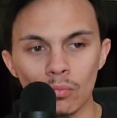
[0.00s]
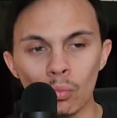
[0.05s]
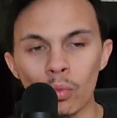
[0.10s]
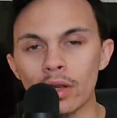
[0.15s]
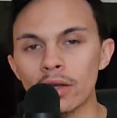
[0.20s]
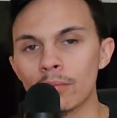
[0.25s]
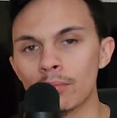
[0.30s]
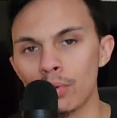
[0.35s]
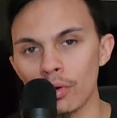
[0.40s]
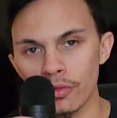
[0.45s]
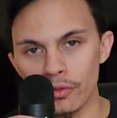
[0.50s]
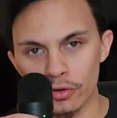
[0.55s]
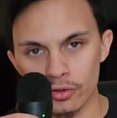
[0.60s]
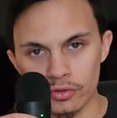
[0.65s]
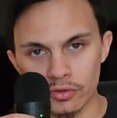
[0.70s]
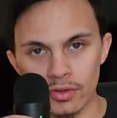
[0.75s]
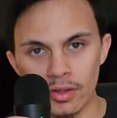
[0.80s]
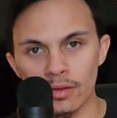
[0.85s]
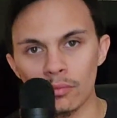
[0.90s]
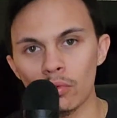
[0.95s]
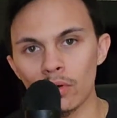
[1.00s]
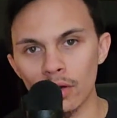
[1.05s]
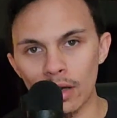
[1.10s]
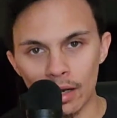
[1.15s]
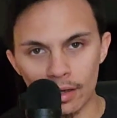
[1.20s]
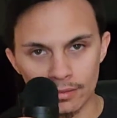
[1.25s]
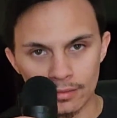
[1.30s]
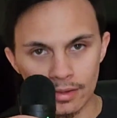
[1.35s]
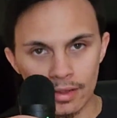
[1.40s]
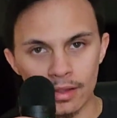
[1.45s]
where to put where
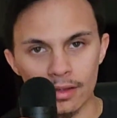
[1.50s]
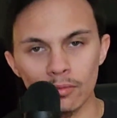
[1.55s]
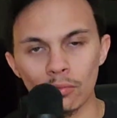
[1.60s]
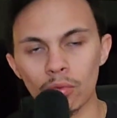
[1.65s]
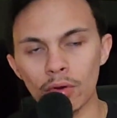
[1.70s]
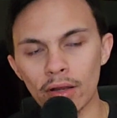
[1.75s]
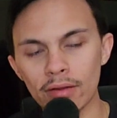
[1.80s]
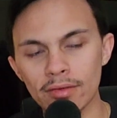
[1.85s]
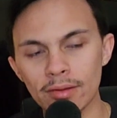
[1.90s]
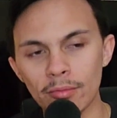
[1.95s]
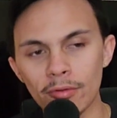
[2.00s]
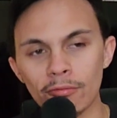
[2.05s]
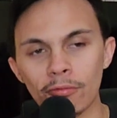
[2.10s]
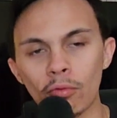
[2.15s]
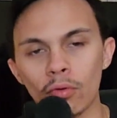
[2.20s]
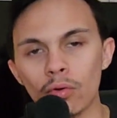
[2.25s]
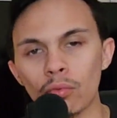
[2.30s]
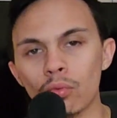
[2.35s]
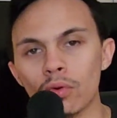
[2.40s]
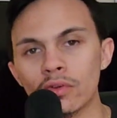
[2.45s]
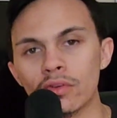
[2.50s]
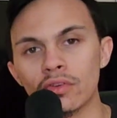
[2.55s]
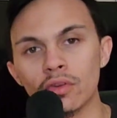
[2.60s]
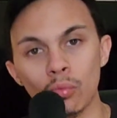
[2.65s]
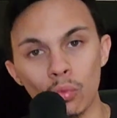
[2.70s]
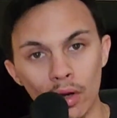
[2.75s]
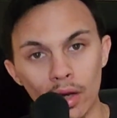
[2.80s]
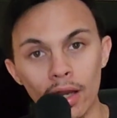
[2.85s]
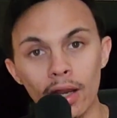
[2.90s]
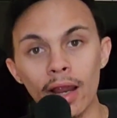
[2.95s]
I said before was
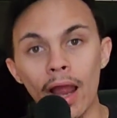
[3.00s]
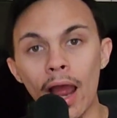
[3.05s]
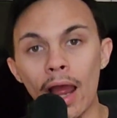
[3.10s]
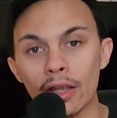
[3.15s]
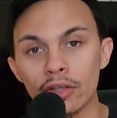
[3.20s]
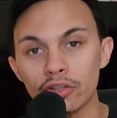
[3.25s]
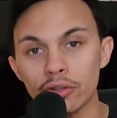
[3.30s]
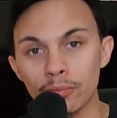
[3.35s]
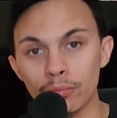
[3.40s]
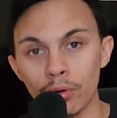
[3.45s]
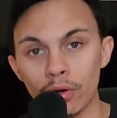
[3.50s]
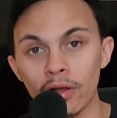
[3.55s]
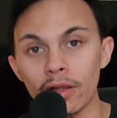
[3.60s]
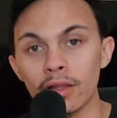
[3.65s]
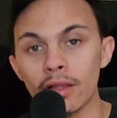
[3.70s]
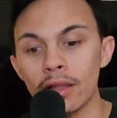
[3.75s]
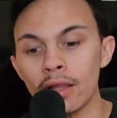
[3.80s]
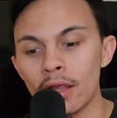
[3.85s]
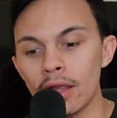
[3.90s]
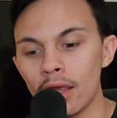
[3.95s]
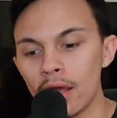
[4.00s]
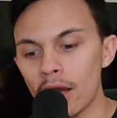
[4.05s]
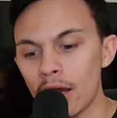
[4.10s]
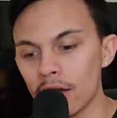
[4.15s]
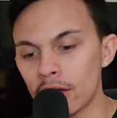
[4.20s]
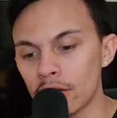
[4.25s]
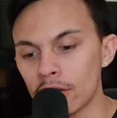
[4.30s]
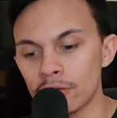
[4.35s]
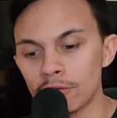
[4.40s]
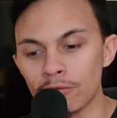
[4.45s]
where I should put
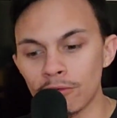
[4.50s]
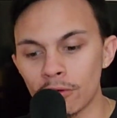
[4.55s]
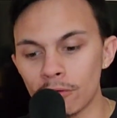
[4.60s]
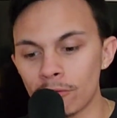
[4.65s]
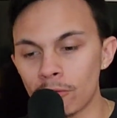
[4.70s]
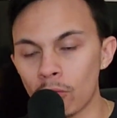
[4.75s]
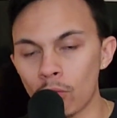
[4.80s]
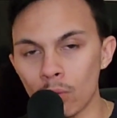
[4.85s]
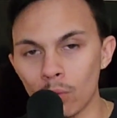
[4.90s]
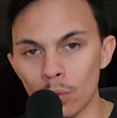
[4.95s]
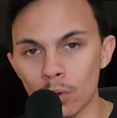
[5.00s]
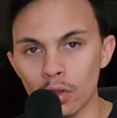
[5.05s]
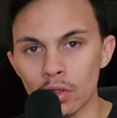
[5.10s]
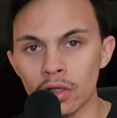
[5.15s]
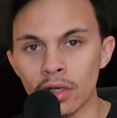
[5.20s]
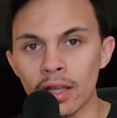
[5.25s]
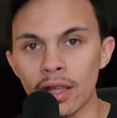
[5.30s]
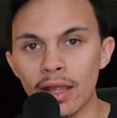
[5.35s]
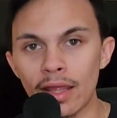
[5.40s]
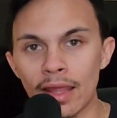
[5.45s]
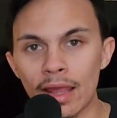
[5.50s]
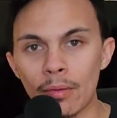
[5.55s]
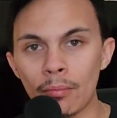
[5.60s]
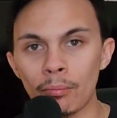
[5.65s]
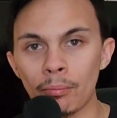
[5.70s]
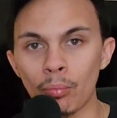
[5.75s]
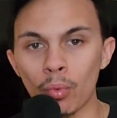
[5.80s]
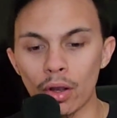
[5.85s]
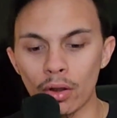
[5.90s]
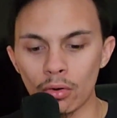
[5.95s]
a good foot forward.
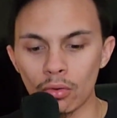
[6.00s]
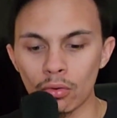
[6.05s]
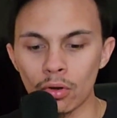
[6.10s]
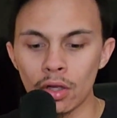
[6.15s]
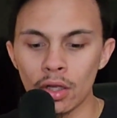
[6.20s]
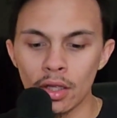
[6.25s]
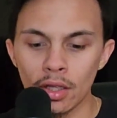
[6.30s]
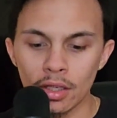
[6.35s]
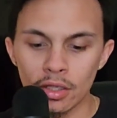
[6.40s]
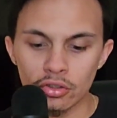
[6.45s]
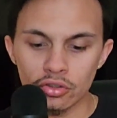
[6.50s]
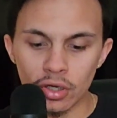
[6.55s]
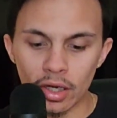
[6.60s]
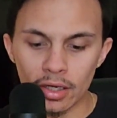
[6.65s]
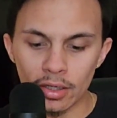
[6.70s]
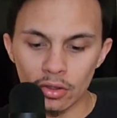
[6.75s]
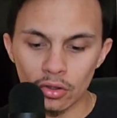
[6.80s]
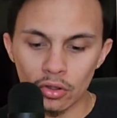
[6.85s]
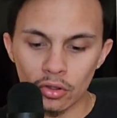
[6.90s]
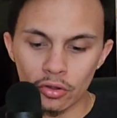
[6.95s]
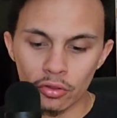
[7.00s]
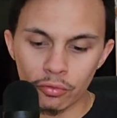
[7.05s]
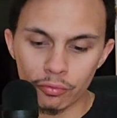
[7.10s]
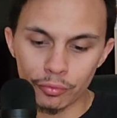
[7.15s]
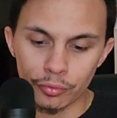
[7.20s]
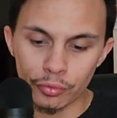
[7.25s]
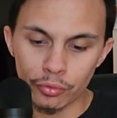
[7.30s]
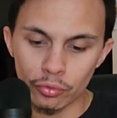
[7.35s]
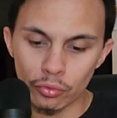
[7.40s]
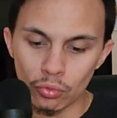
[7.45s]
Well, try to look
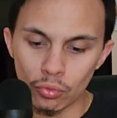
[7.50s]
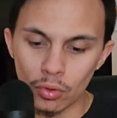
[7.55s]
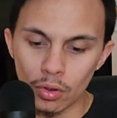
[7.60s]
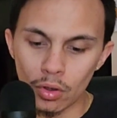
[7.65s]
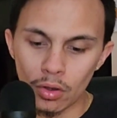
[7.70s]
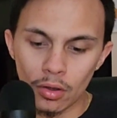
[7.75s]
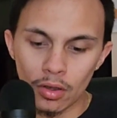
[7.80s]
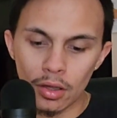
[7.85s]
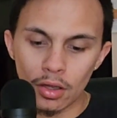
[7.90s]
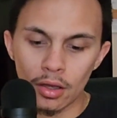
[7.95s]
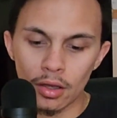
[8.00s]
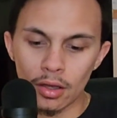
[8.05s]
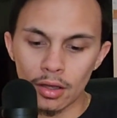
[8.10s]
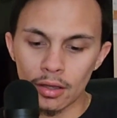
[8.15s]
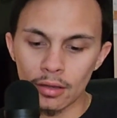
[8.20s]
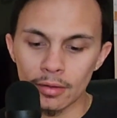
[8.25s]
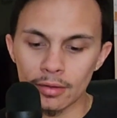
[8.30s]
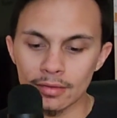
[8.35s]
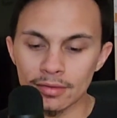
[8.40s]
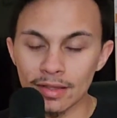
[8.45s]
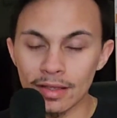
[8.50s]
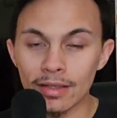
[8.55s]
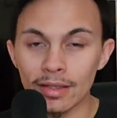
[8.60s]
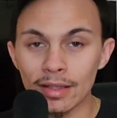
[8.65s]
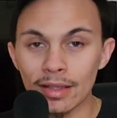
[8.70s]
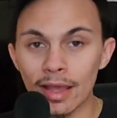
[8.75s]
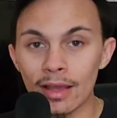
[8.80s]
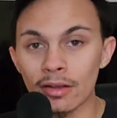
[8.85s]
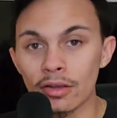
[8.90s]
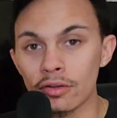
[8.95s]
through
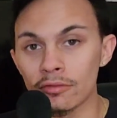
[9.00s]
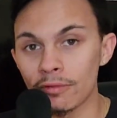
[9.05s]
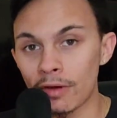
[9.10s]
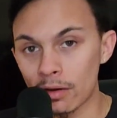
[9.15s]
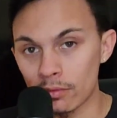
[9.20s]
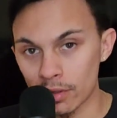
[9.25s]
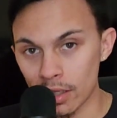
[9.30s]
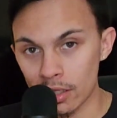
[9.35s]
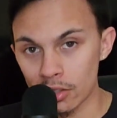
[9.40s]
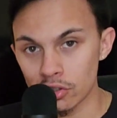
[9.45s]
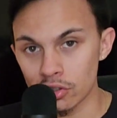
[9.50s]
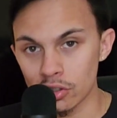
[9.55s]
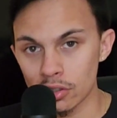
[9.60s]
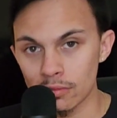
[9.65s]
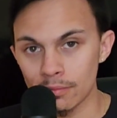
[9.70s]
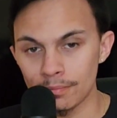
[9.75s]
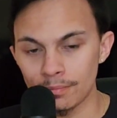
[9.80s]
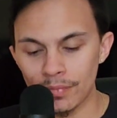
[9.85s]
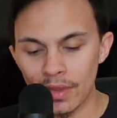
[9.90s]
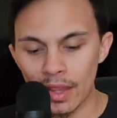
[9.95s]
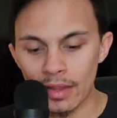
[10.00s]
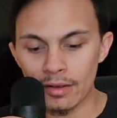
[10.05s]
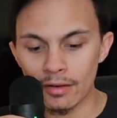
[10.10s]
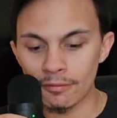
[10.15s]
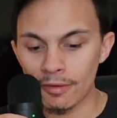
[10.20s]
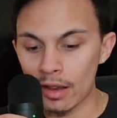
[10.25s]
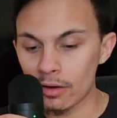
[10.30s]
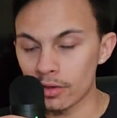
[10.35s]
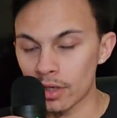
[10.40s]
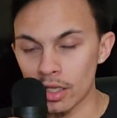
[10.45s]
setting a good foundation, and a
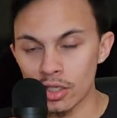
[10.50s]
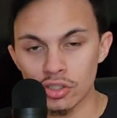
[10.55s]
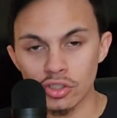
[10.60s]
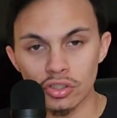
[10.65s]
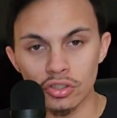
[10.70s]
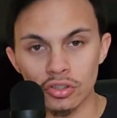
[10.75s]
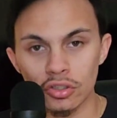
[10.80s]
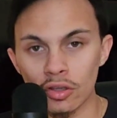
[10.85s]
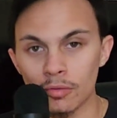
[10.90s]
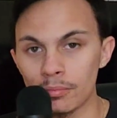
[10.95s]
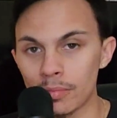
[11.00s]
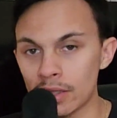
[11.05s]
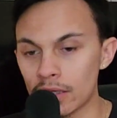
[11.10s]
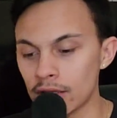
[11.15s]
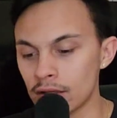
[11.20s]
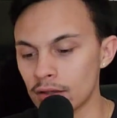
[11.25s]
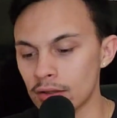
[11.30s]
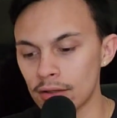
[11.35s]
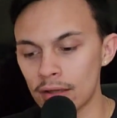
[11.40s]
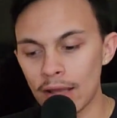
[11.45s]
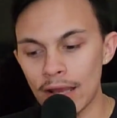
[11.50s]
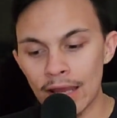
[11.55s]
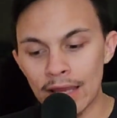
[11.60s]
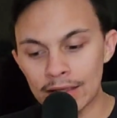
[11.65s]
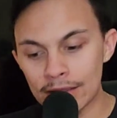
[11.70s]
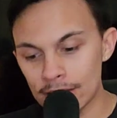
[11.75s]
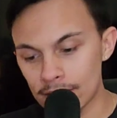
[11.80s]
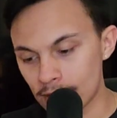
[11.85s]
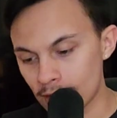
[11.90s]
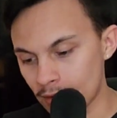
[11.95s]
foundation could be
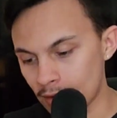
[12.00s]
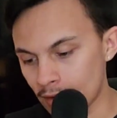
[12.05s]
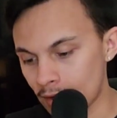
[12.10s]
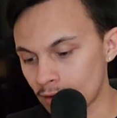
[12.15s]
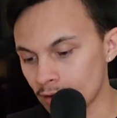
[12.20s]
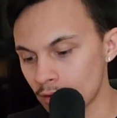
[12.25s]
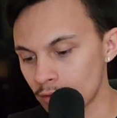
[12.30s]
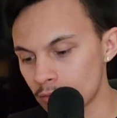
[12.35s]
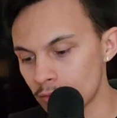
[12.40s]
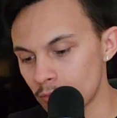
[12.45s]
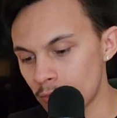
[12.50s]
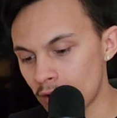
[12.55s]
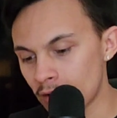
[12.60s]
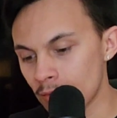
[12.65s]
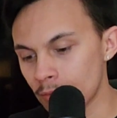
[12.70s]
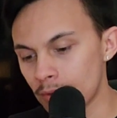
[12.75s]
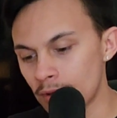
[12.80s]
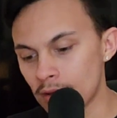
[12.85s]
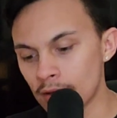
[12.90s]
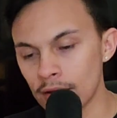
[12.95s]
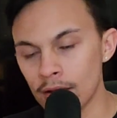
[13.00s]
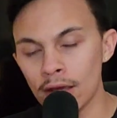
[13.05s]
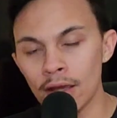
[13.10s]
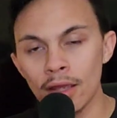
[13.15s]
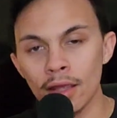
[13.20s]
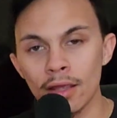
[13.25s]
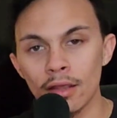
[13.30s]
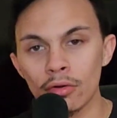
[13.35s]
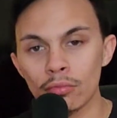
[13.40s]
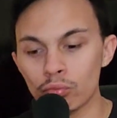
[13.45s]
anything. It could be
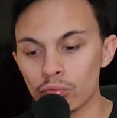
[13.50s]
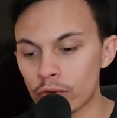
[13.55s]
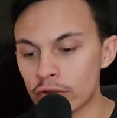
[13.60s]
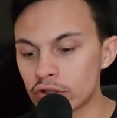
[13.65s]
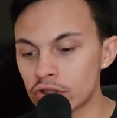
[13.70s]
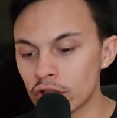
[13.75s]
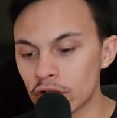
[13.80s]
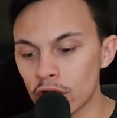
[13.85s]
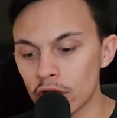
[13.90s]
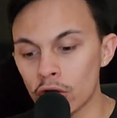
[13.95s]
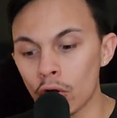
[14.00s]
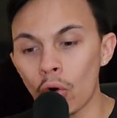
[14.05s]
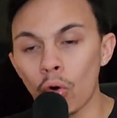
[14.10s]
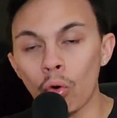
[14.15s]
reaching a